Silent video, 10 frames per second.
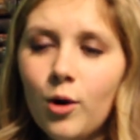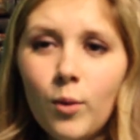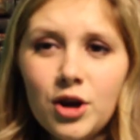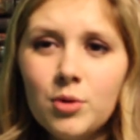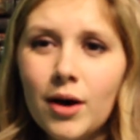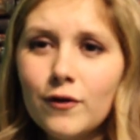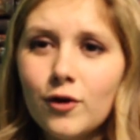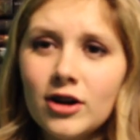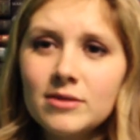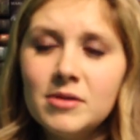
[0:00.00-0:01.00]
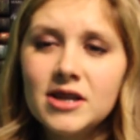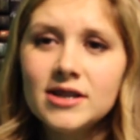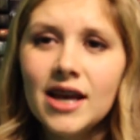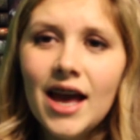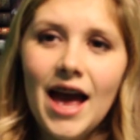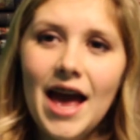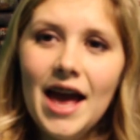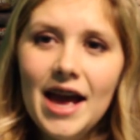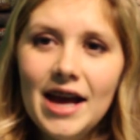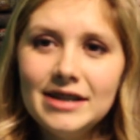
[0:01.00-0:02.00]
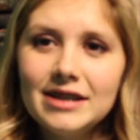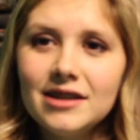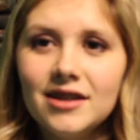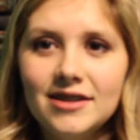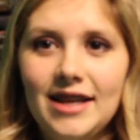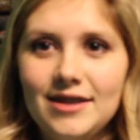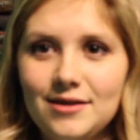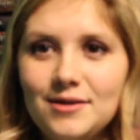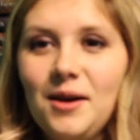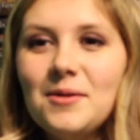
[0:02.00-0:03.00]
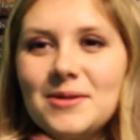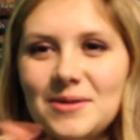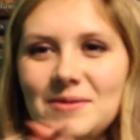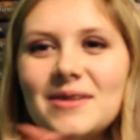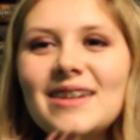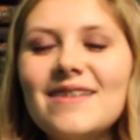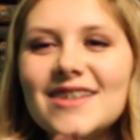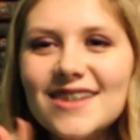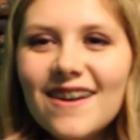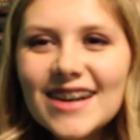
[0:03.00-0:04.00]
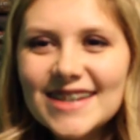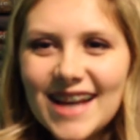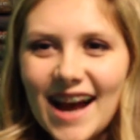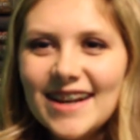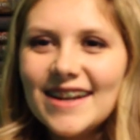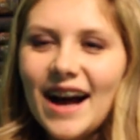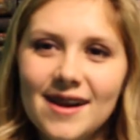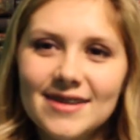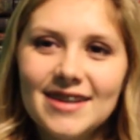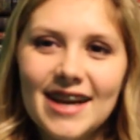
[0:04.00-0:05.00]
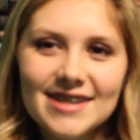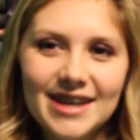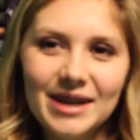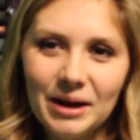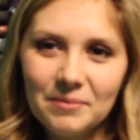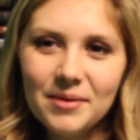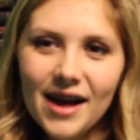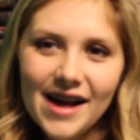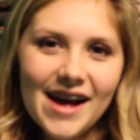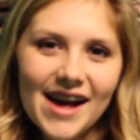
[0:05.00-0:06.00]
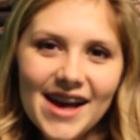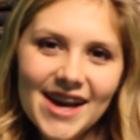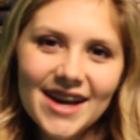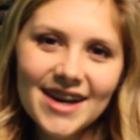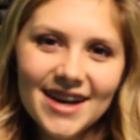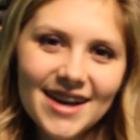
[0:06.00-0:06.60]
what you want for Christmas, and because that's so soon and I'm so excited. I'll talk to you guys later. Bye!